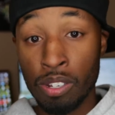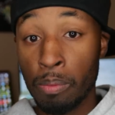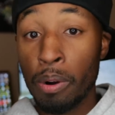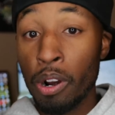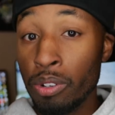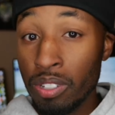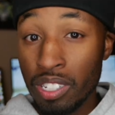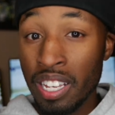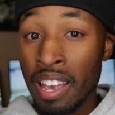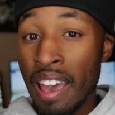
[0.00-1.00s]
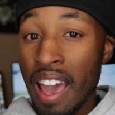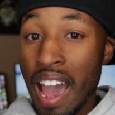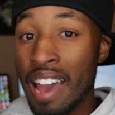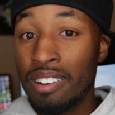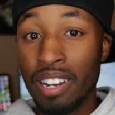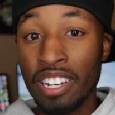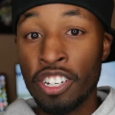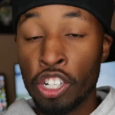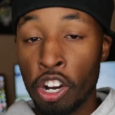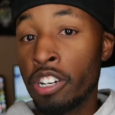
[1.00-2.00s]
So personally, I don't like
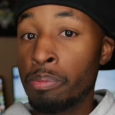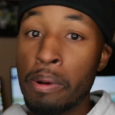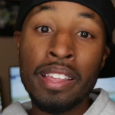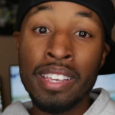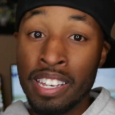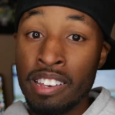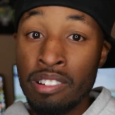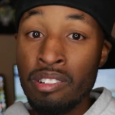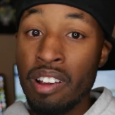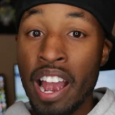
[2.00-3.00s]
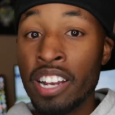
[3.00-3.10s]
to charge by the gear.